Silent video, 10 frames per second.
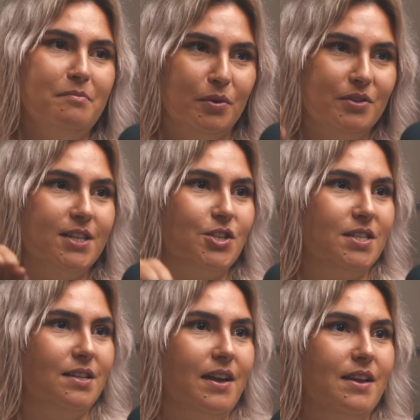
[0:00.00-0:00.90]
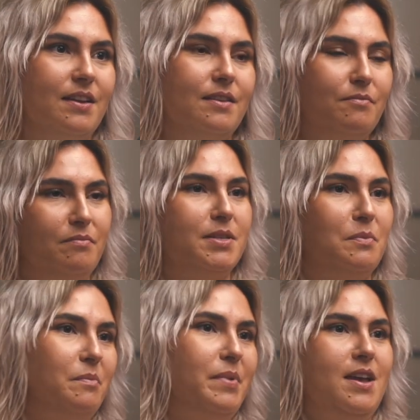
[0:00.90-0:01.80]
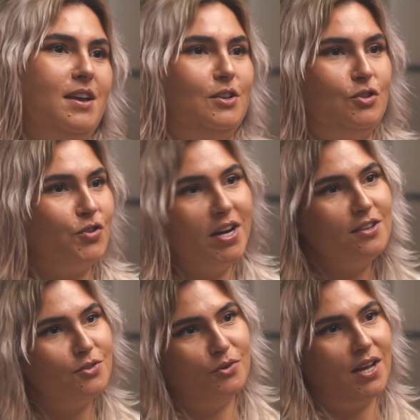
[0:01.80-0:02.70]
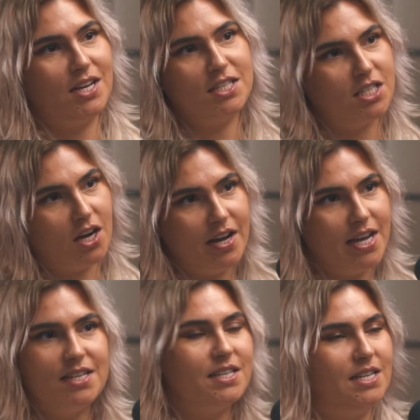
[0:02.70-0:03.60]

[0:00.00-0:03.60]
Bondage is like someone being constrained or like tied in